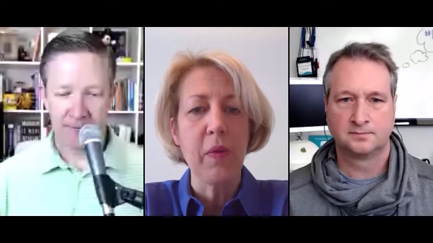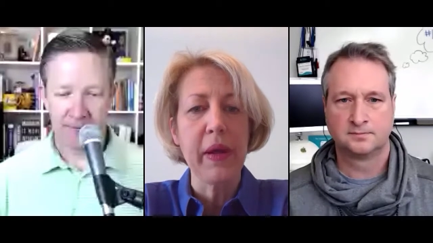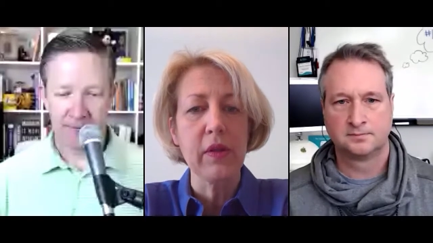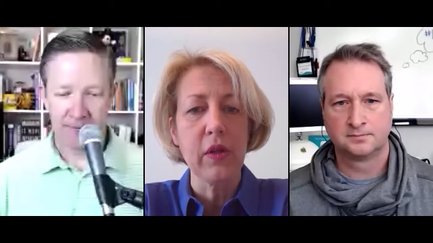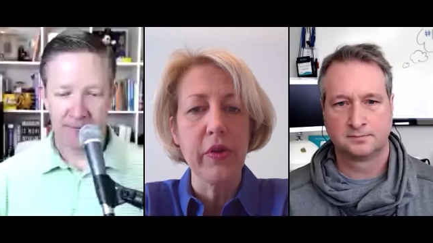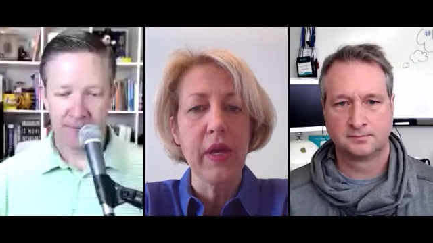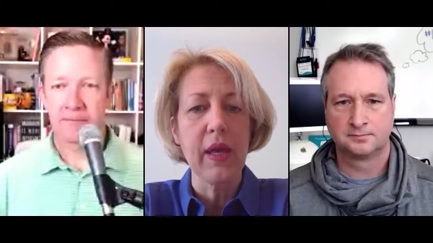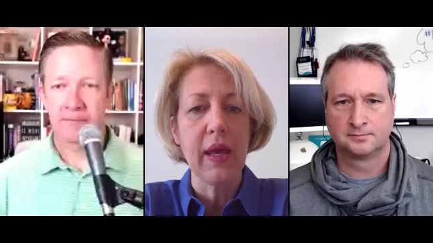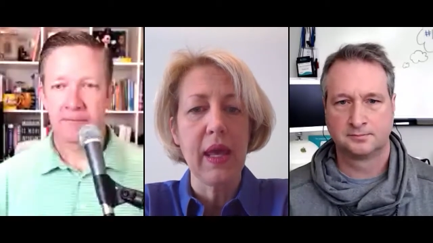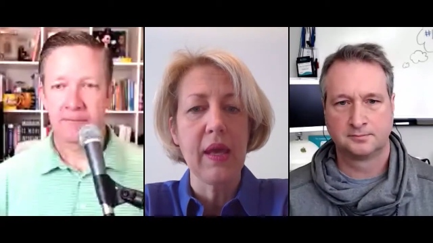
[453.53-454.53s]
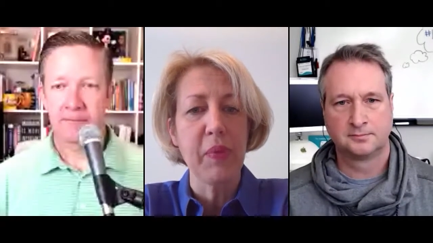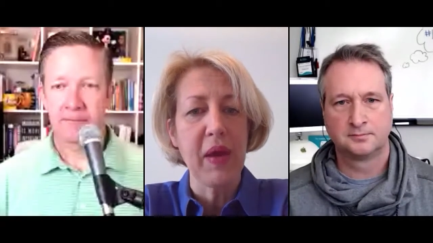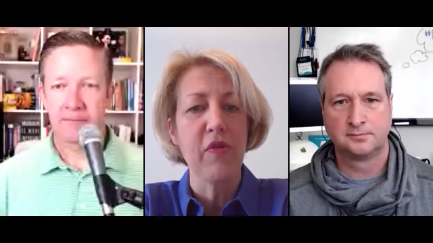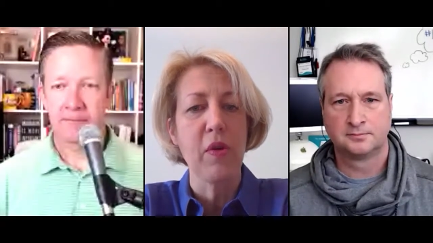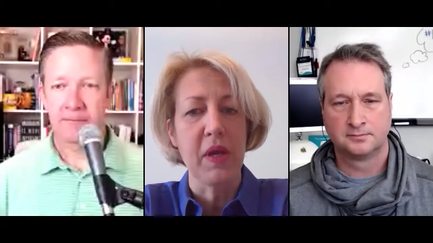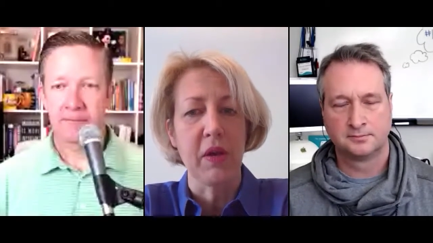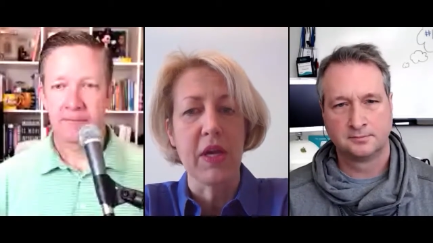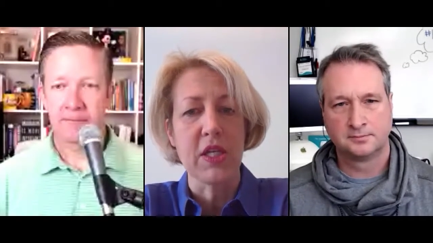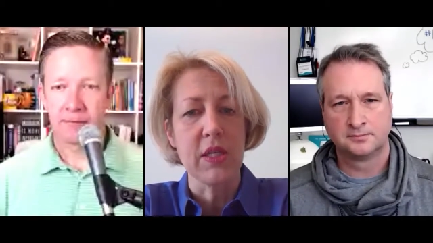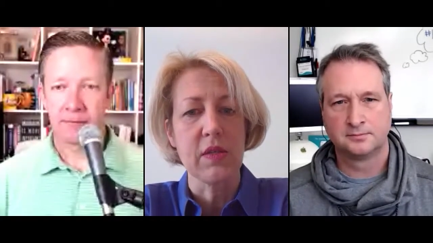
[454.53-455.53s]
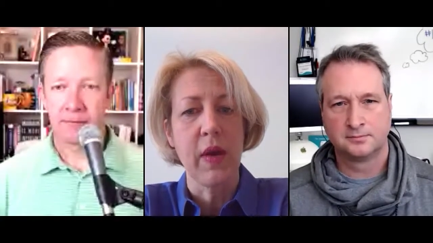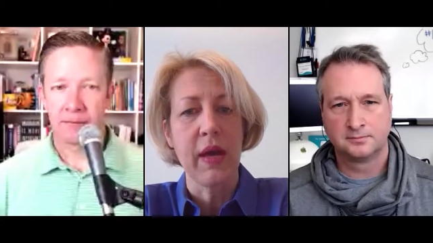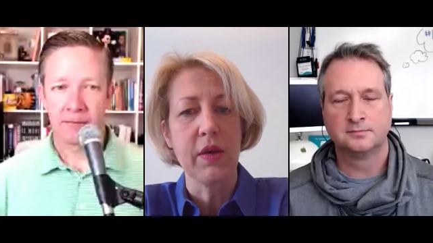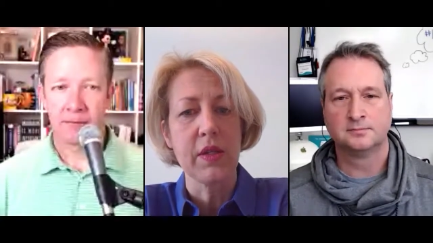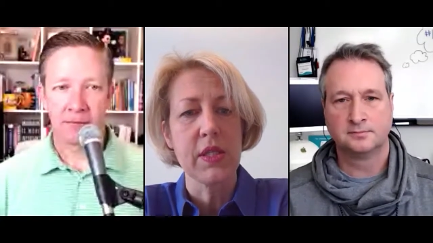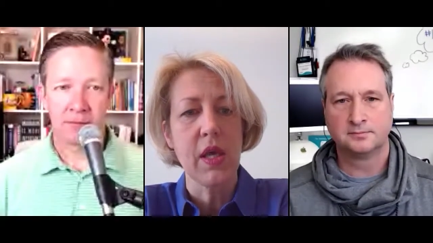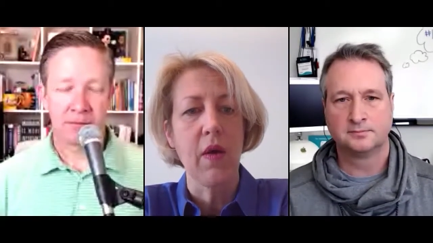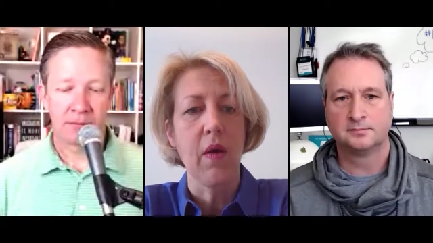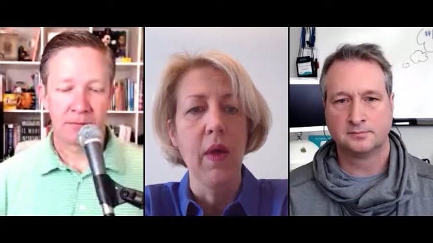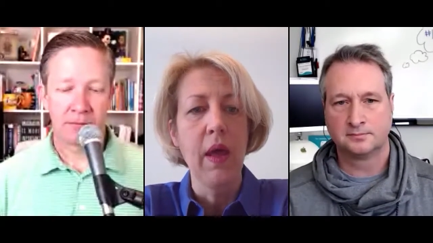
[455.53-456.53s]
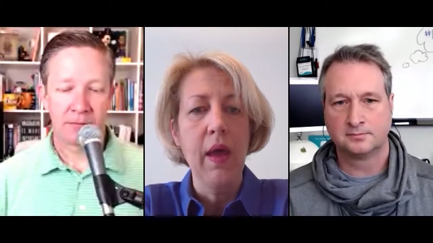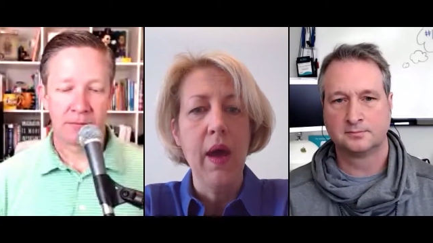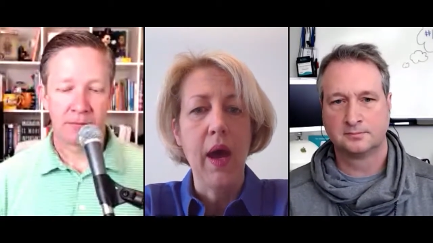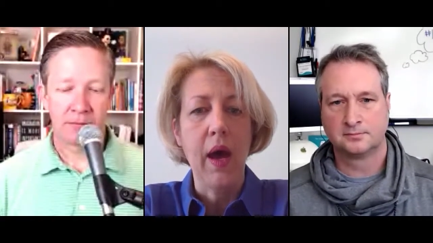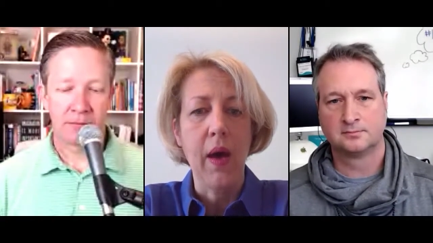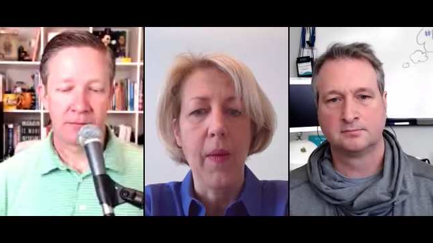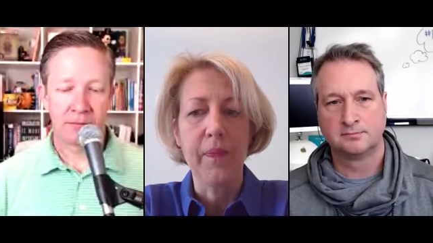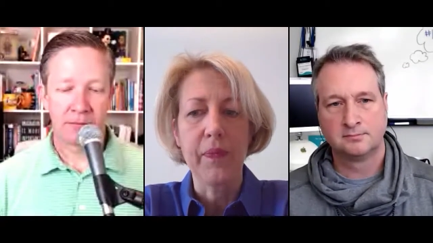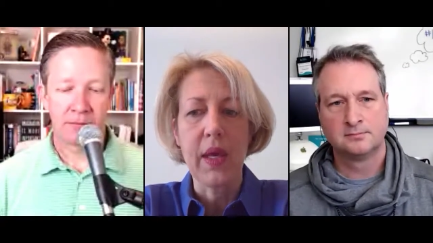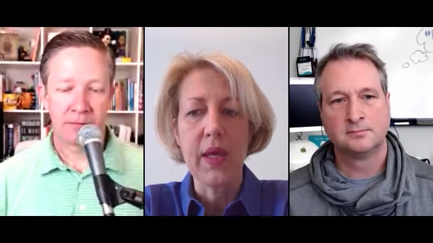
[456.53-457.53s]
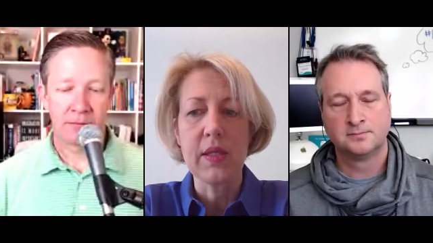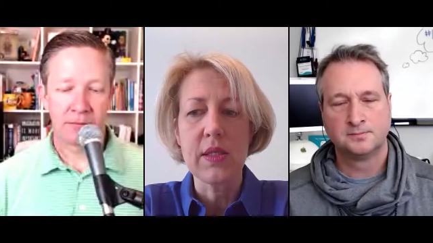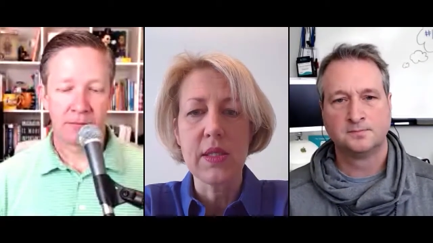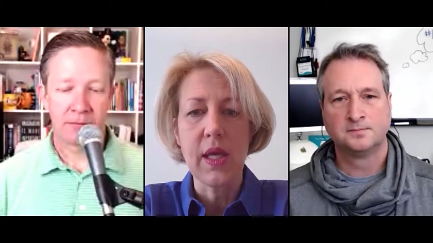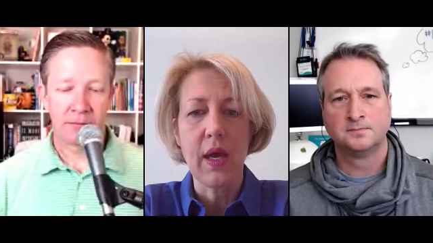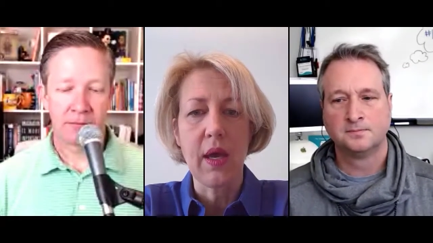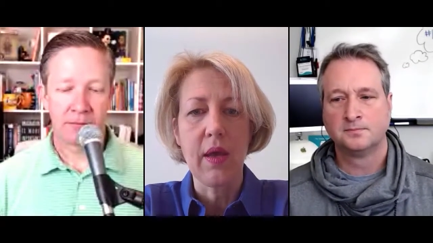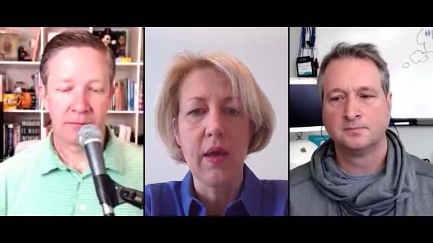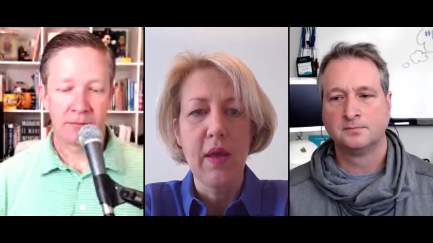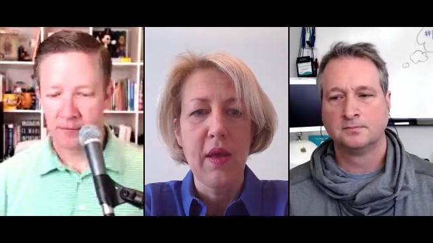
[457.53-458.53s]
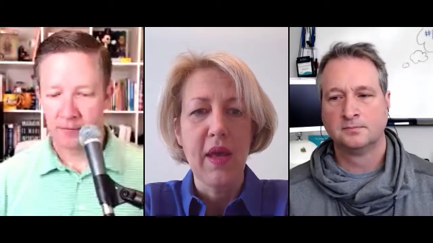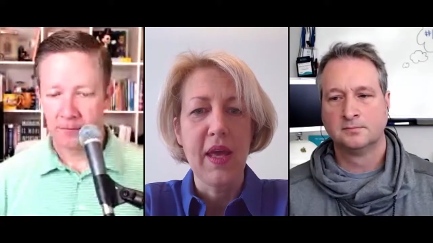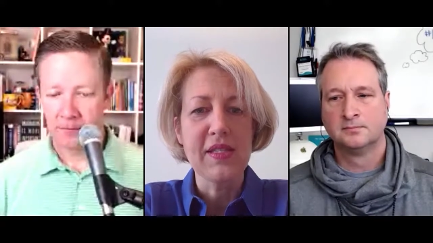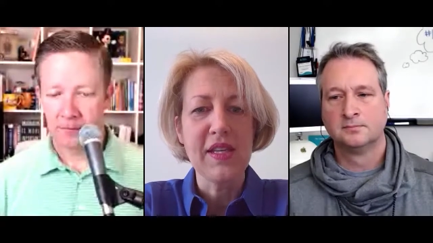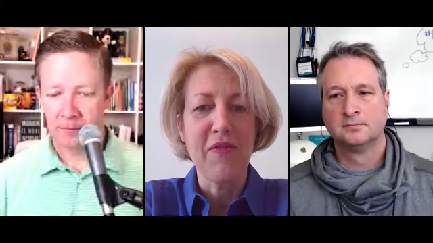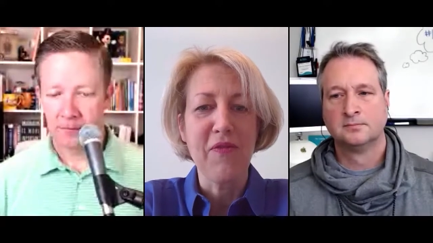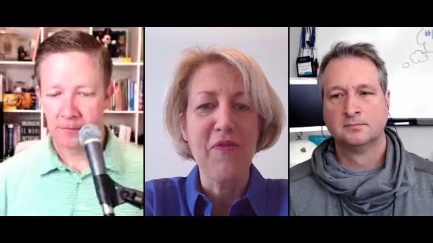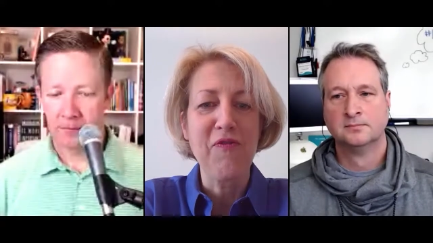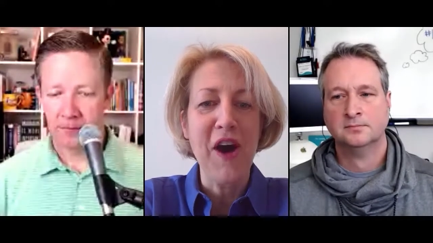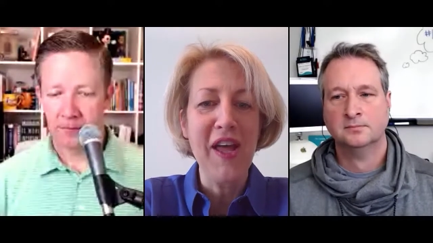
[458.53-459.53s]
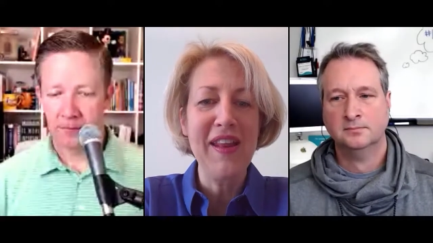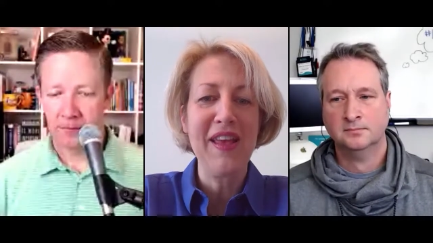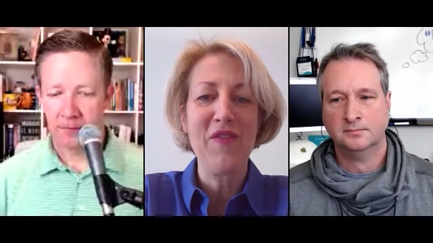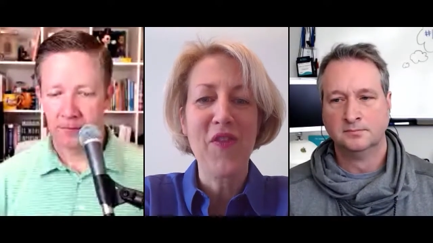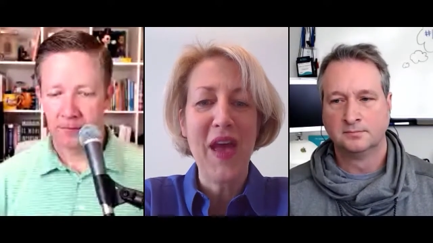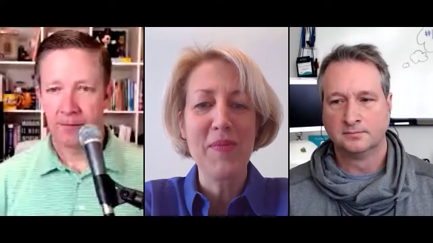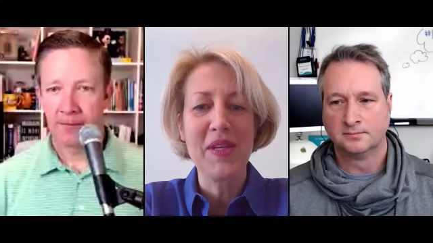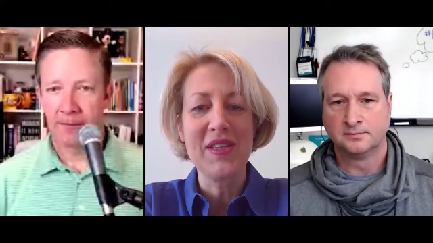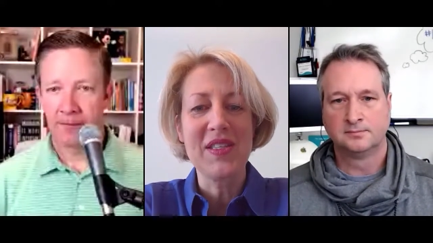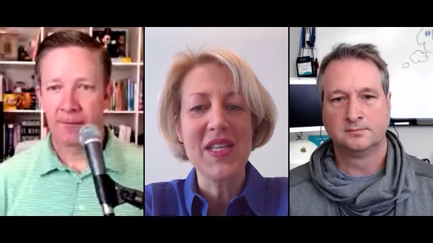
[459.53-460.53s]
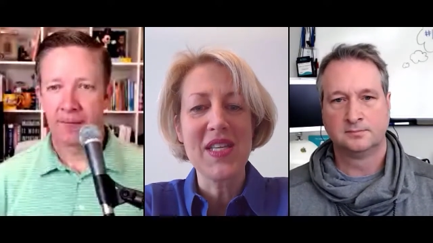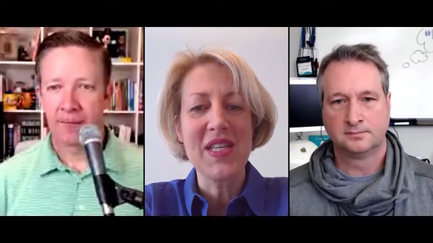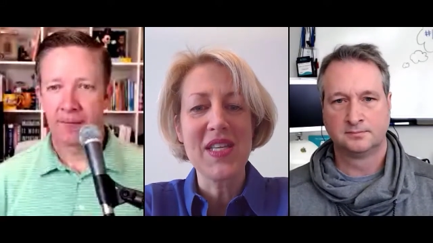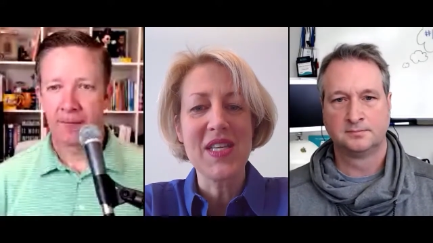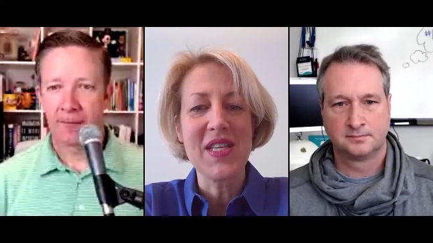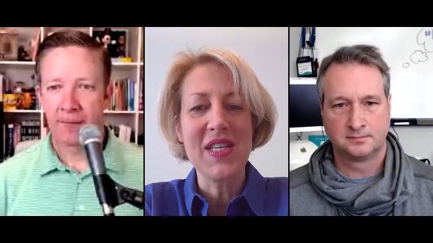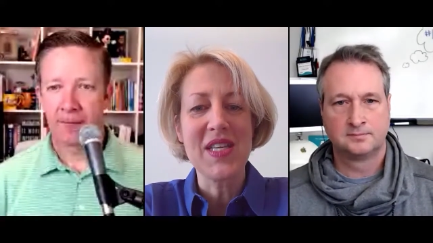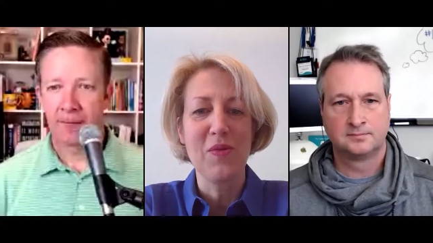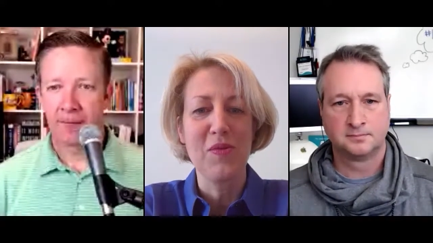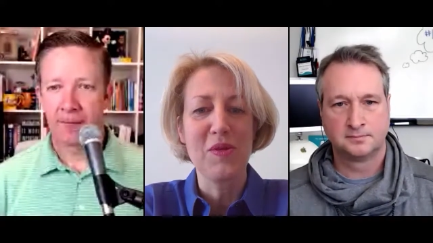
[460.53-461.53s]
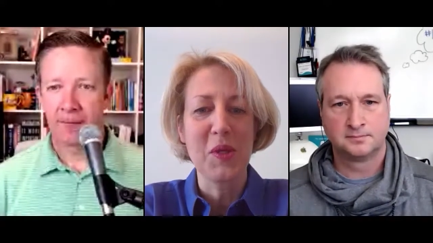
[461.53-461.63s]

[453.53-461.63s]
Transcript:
Speaker 1: around learning and platform integration as well. So um, it's uh, it's a fun and fabulous team to